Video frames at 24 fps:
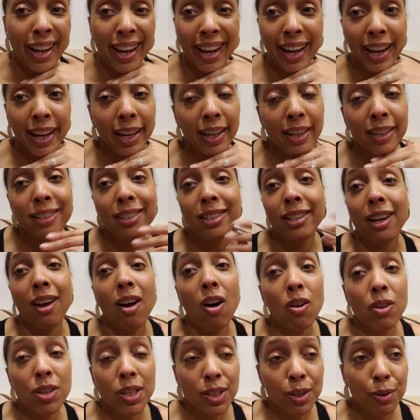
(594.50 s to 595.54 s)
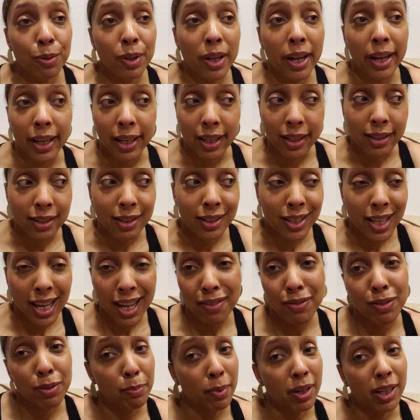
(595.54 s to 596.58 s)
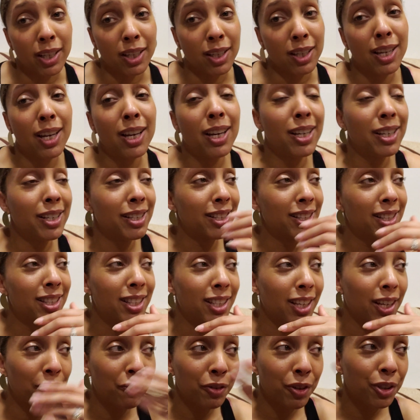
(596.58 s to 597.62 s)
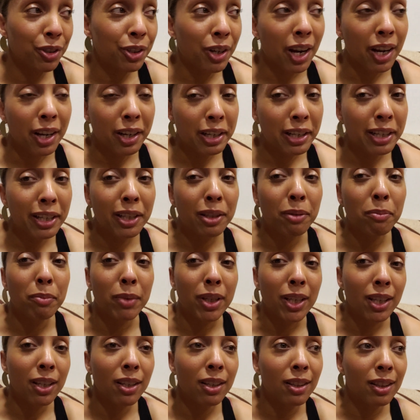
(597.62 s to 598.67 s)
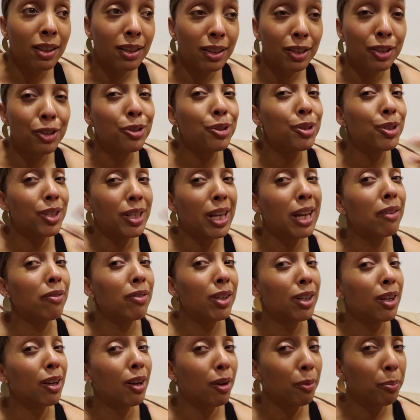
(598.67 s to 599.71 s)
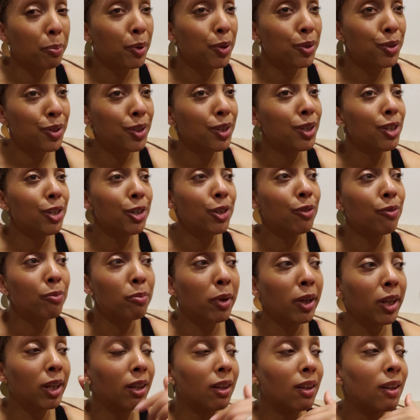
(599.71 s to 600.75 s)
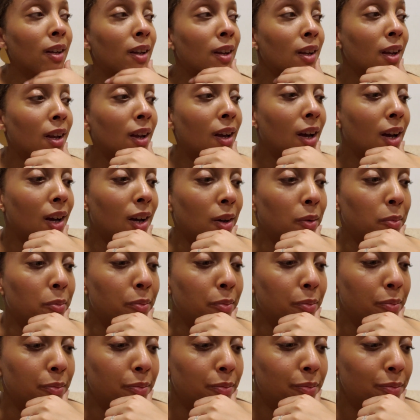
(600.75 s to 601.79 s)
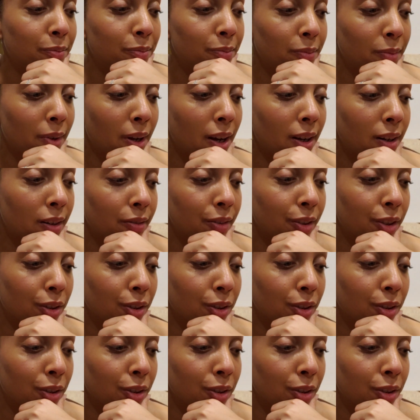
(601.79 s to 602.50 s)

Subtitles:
And also, like, it saves money, because if you're not eating meat, you're saving a percentage of money out of